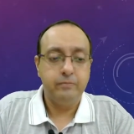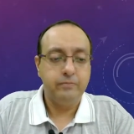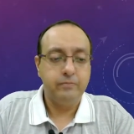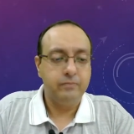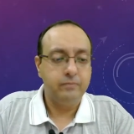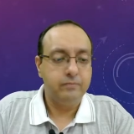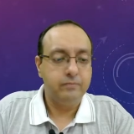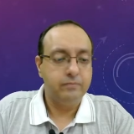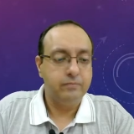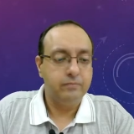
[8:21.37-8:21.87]

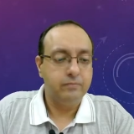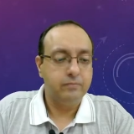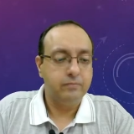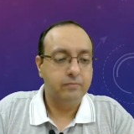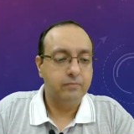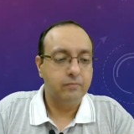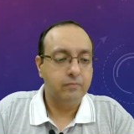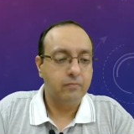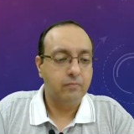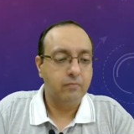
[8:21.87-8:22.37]

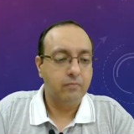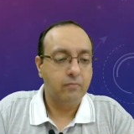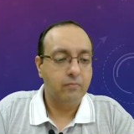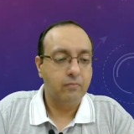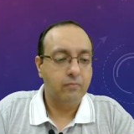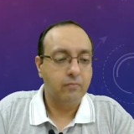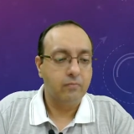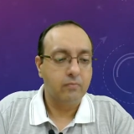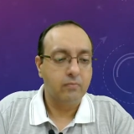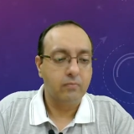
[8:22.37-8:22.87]

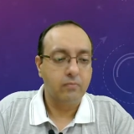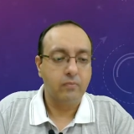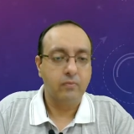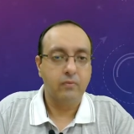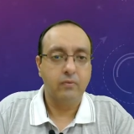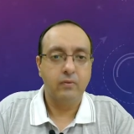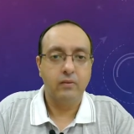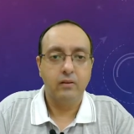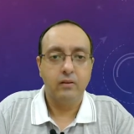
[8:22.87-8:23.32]
[no speech]